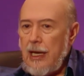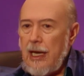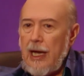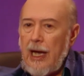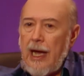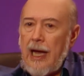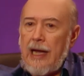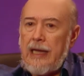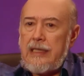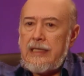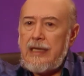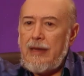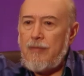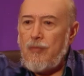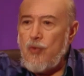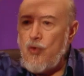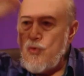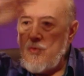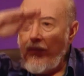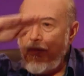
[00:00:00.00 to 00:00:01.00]
and the
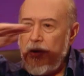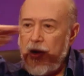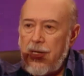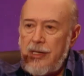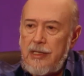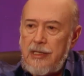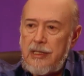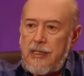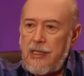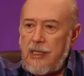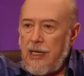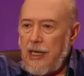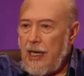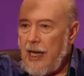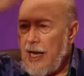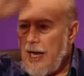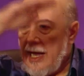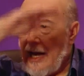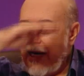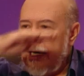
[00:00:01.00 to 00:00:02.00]
movement,
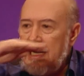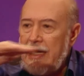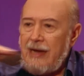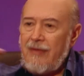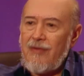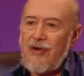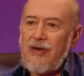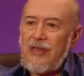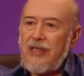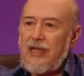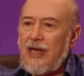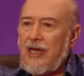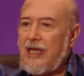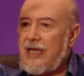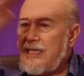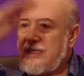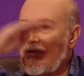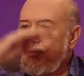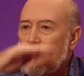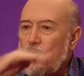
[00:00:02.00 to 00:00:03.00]
and
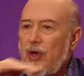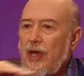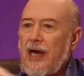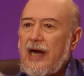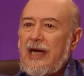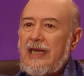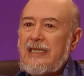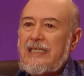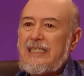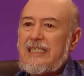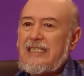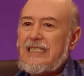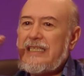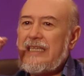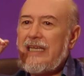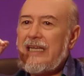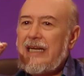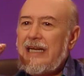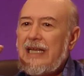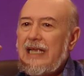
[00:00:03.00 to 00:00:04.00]
nevertheless we are
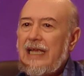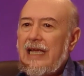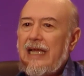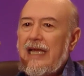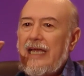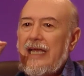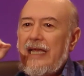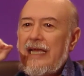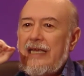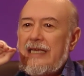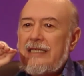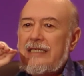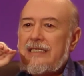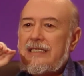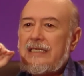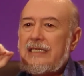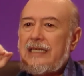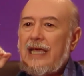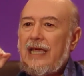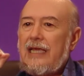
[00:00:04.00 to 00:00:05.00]
still in
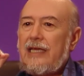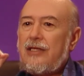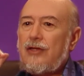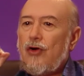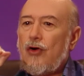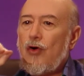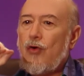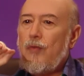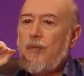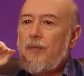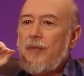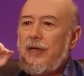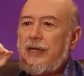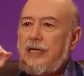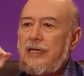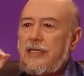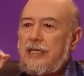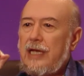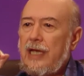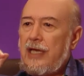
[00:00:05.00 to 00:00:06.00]
state of
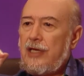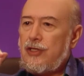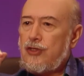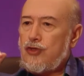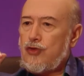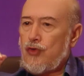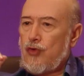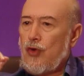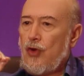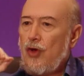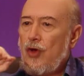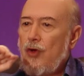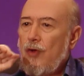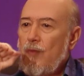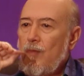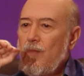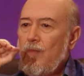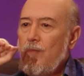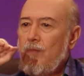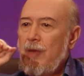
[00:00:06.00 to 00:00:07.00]
meditation,
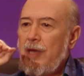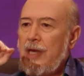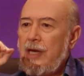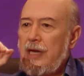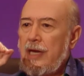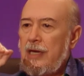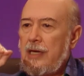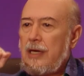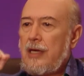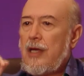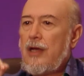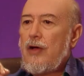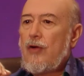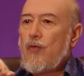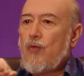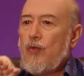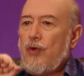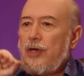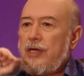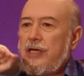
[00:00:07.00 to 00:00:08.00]
meaning
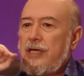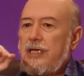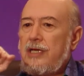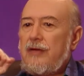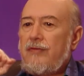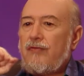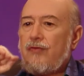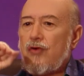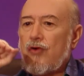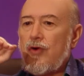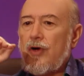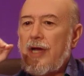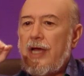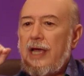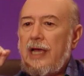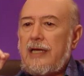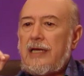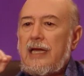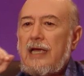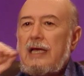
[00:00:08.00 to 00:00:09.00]
we didn't
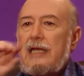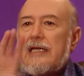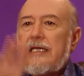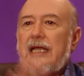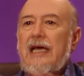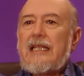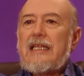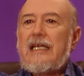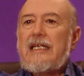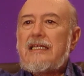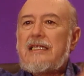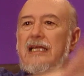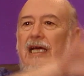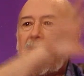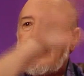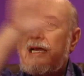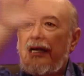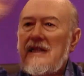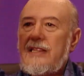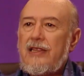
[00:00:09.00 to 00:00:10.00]
forget that the
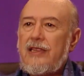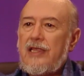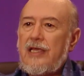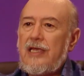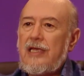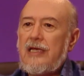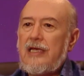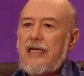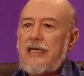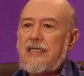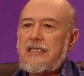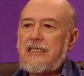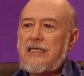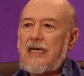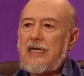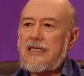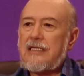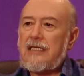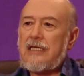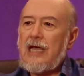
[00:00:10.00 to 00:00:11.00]
entire thing is
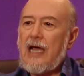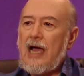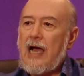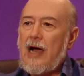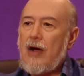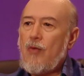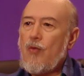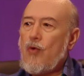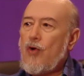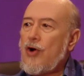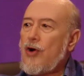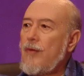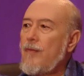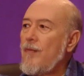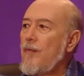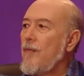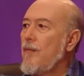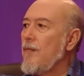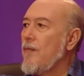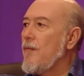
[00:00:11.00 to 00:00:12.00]
just our
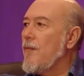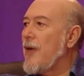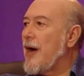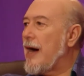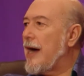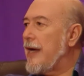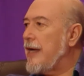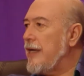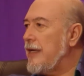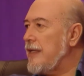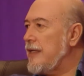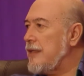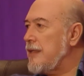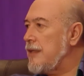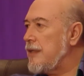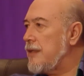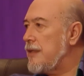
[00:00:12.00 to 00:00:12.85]
mind.